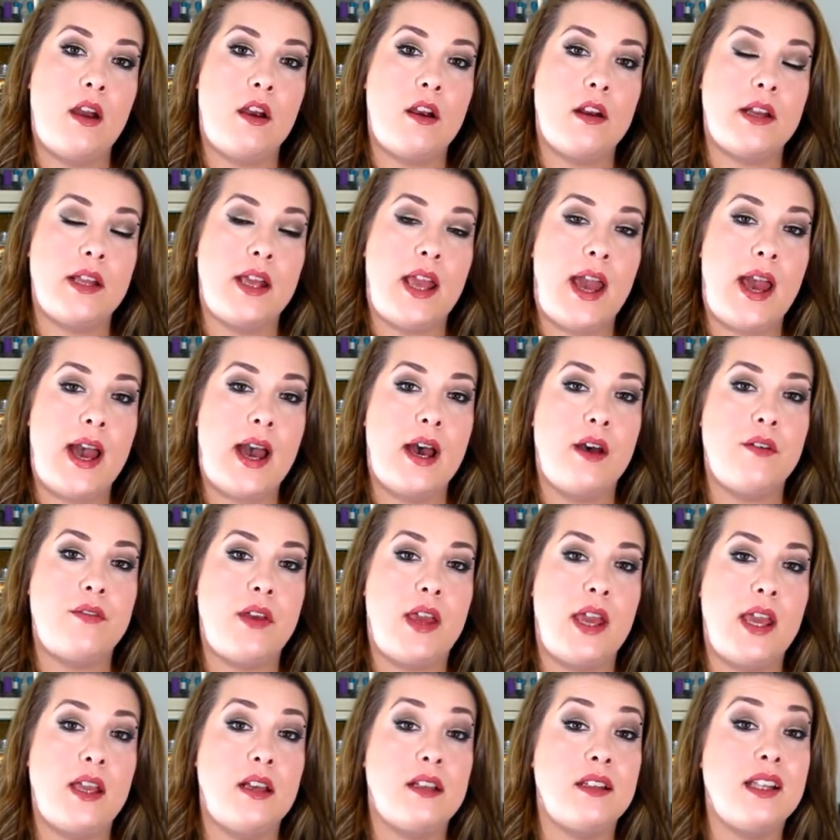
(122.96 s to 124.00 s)
already have
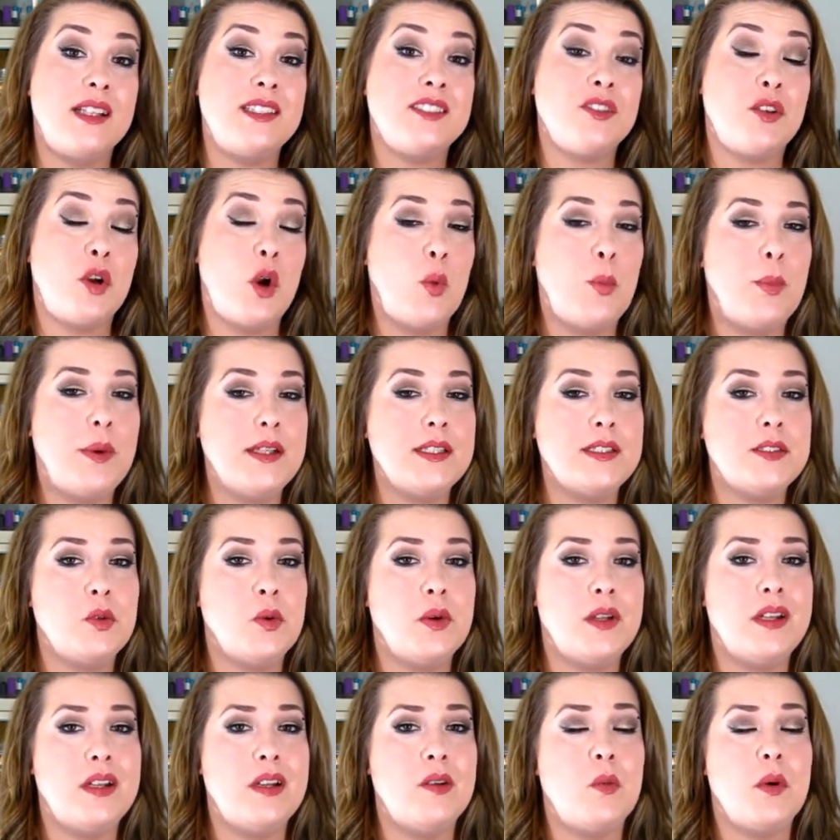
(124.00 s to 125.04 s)
a cleanser open, so
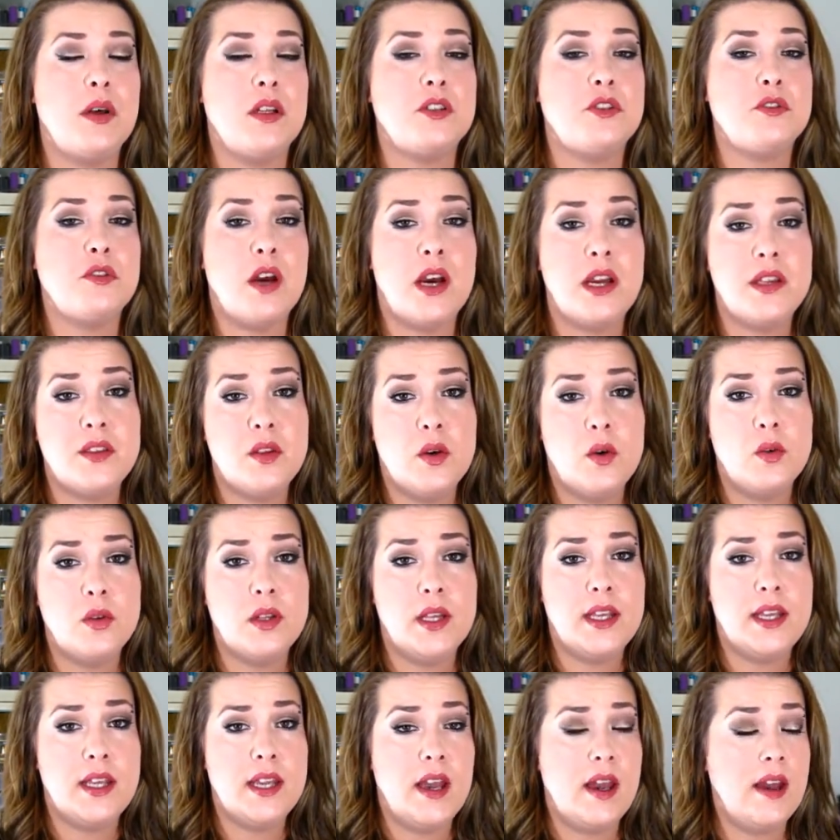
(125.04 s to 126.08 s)
I didn't want to try the
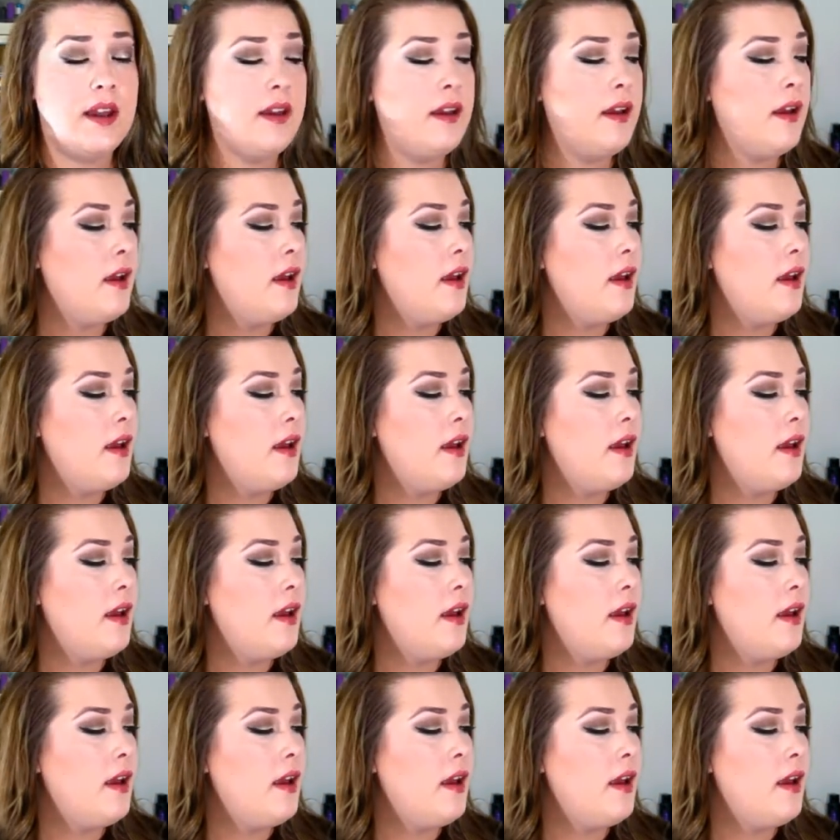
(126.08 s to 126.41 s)
Olay yet.